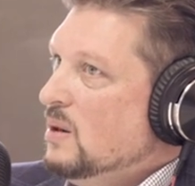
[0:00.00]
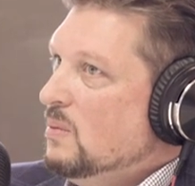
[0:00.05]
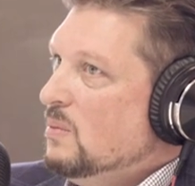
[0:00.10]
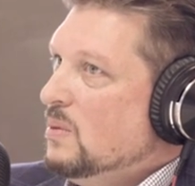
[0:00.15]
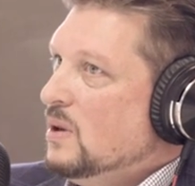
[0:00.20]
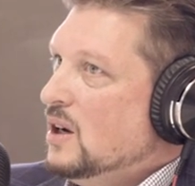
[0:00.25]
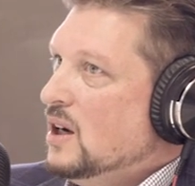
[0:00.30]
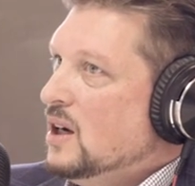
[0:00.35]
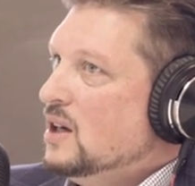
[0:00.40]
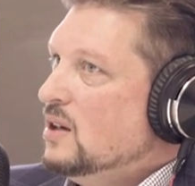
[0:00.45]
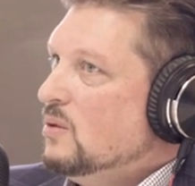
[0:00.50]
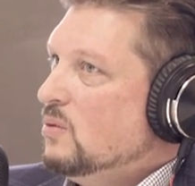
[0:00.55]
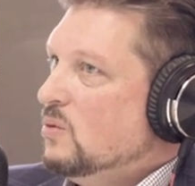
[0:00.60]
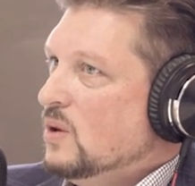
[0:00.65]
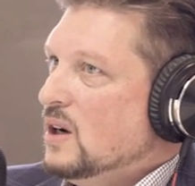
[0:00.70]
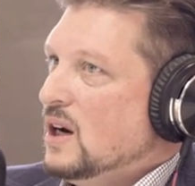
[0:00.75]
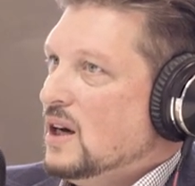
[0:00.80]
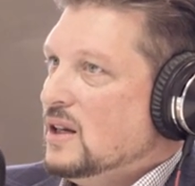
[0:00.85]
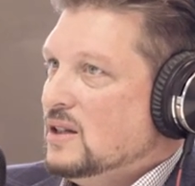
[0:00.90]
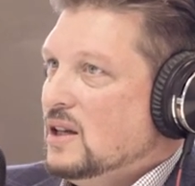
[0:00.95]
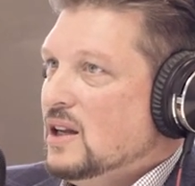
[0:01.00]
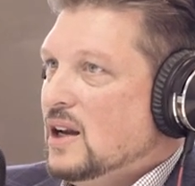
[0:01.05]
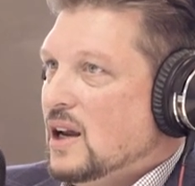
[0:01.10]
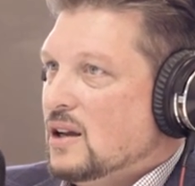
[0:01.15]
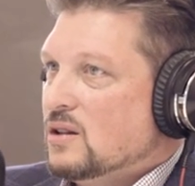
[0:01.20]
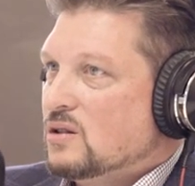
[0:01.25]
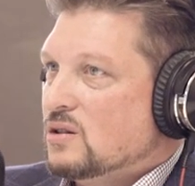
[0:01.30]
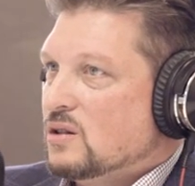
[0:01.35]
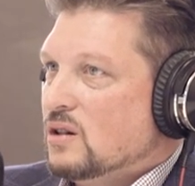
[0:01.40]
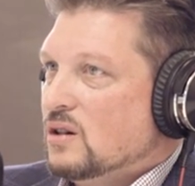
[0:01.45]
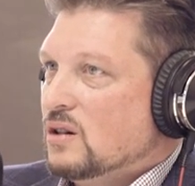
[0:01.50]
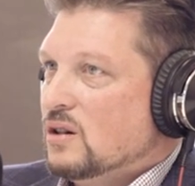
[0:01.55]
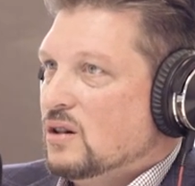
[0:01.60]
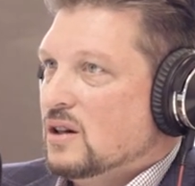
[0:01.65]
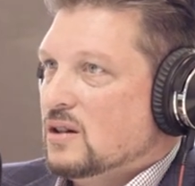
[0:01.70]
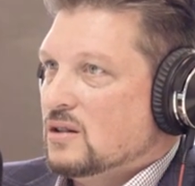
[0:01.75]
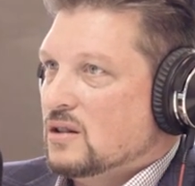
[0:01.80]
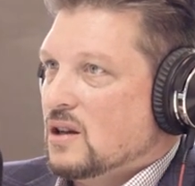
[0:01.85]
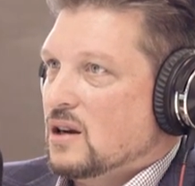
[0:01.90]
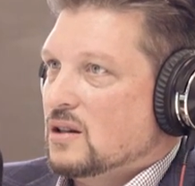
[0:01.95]
But when I did answer
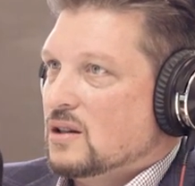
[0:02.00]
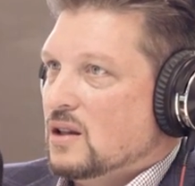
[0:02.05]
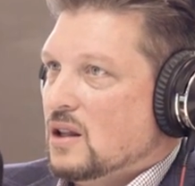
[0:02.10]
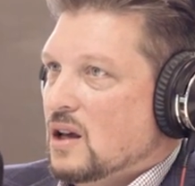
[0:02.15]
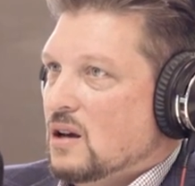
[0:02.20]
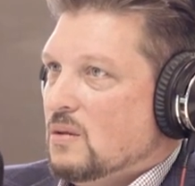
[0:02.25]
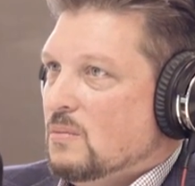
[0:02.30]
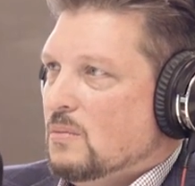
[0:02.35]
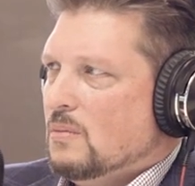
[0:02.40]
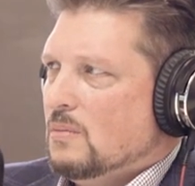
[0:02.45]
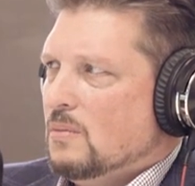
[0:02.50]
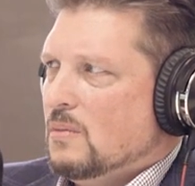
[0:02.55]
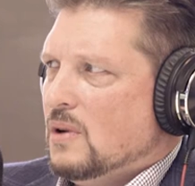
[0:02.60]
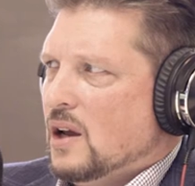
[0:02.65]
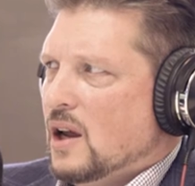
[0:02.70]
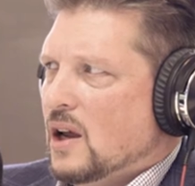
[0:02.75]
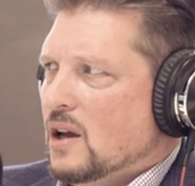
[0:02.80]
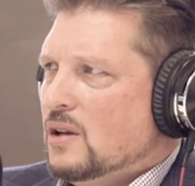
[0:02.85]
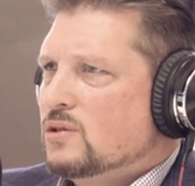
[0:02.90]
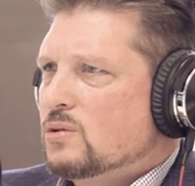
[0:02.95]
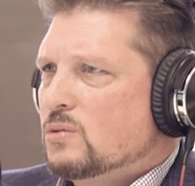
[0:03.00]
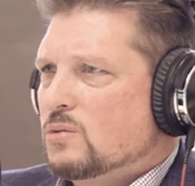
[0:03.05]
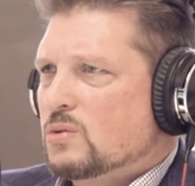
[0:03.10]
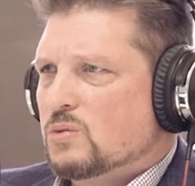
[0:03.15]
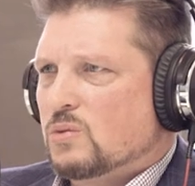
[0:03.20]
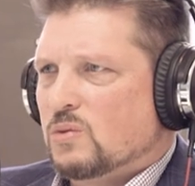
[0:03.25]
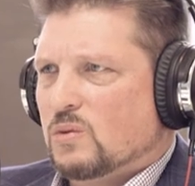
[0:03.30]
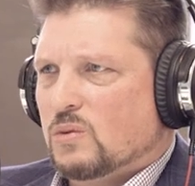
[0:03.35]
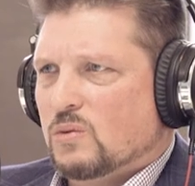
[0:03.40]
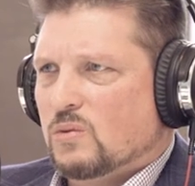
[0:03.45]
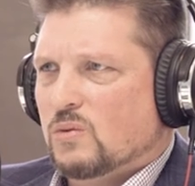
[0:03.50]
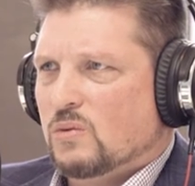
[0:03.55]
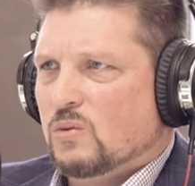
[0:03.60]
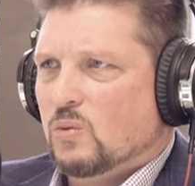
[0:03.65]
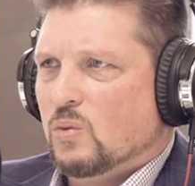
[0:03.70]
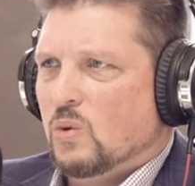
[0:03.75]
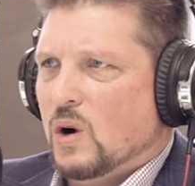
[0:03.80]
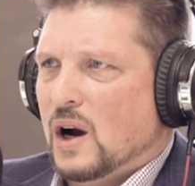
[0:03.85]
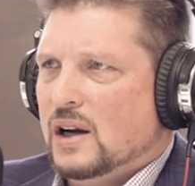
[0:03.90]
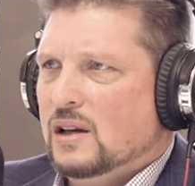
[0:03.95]
and talk to them, my answers were
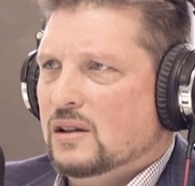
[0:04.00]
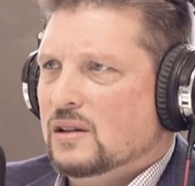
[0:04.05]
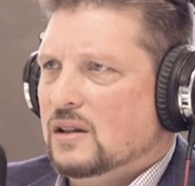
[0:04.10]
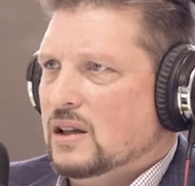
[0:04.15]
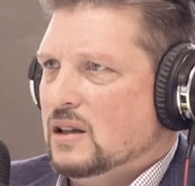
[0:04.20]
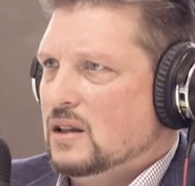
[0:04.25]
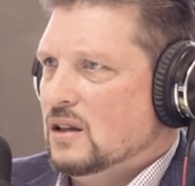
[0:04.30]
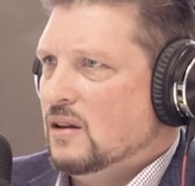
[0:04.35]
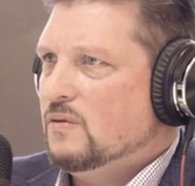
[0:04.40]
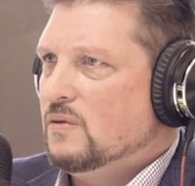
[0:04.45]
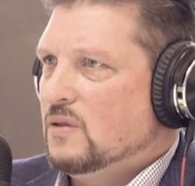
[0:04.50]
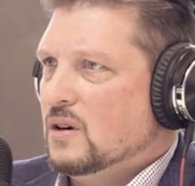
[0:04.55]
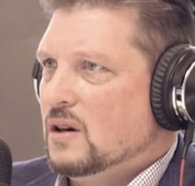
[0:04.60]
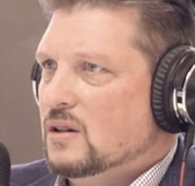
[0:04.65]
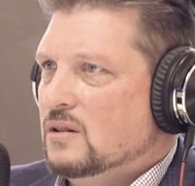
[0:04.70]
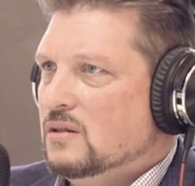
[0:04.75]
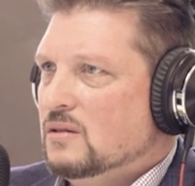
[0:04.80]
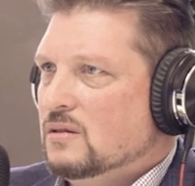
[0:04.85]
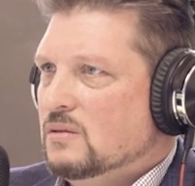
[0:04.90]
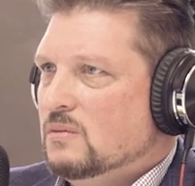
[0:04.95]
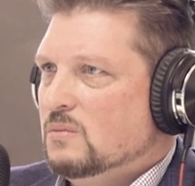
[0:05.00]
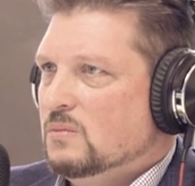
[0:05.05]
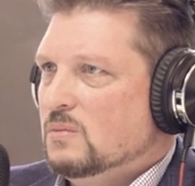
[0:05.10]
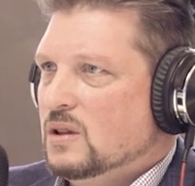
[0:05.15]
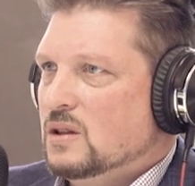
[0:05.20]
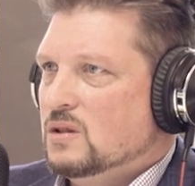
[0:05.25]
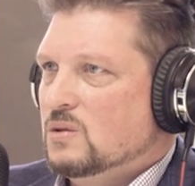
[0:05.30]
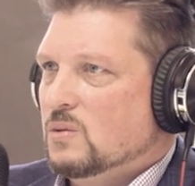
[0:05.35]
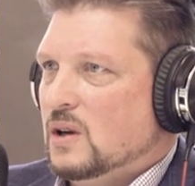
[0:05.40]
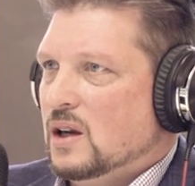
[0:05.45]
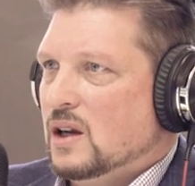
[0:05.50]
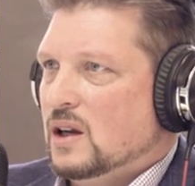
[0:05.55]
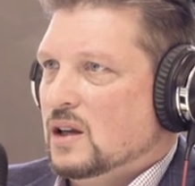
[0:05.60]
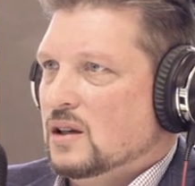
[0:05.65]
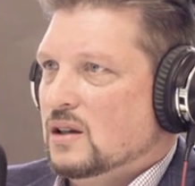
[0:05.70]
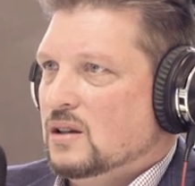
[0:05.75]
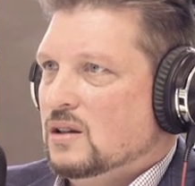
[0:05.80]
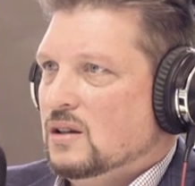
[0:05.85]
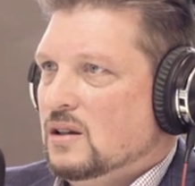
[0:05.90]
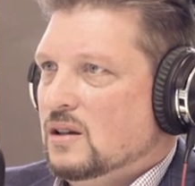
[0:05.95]
wildly different
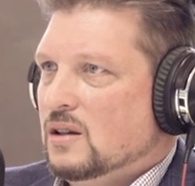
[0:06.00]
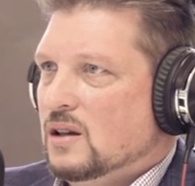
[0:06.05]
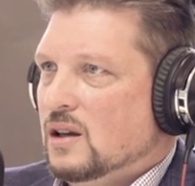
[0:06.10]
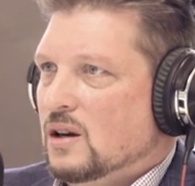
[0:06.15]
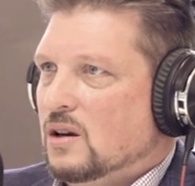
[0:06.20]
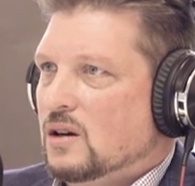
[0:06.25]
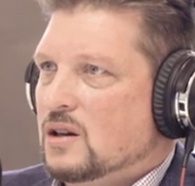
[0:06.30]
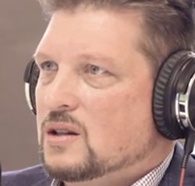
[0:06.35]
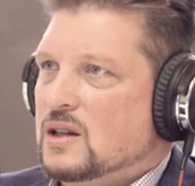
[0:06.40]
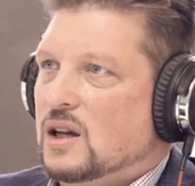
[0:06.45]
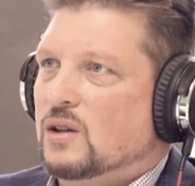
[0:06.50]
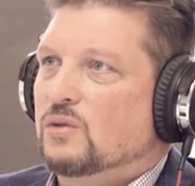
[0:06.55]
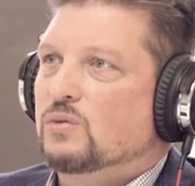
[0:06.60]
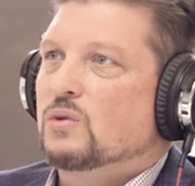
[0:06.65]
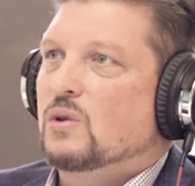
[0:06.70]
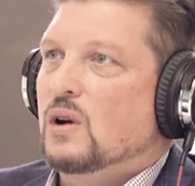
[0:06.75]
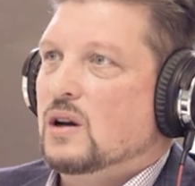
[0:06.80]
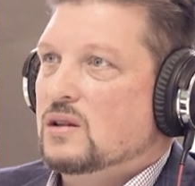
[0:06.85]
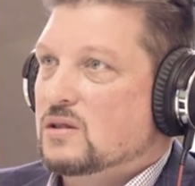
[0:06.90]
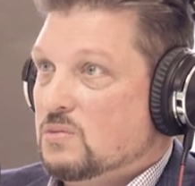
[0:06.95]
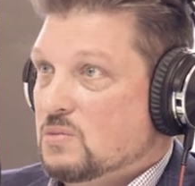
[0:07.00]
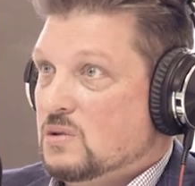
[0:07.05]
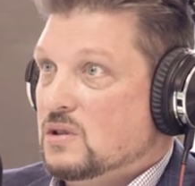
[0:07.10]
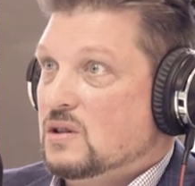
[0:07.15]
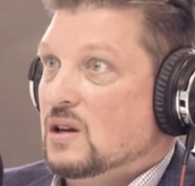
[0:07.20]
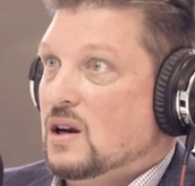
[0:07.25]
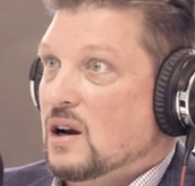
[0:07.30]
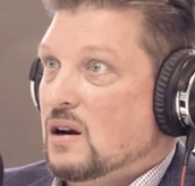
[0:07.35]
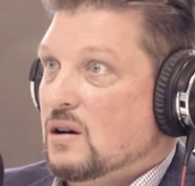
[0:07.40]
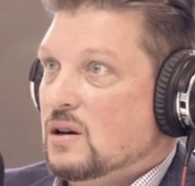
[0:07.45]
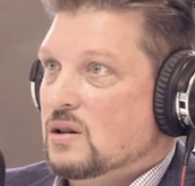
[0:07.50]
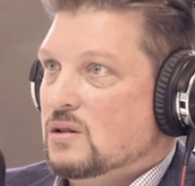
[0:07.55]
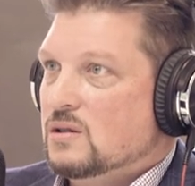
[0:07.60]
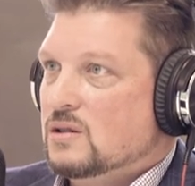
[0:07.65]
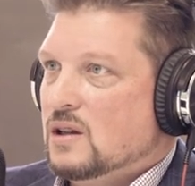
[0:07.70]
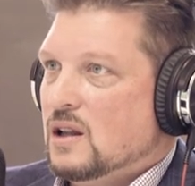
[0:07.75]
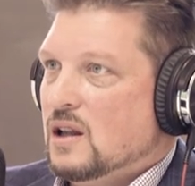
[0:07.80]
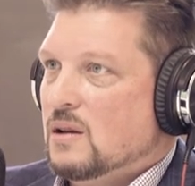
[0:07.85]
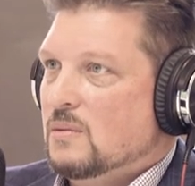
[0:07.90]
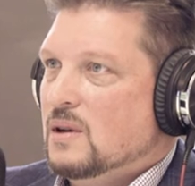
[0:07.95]
between, you know, because I threw out some scenarios
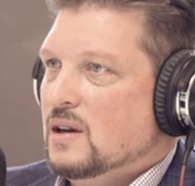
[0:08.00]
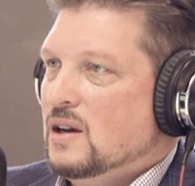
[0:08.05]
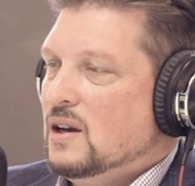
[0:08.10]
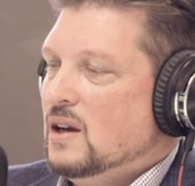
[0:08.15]
to them.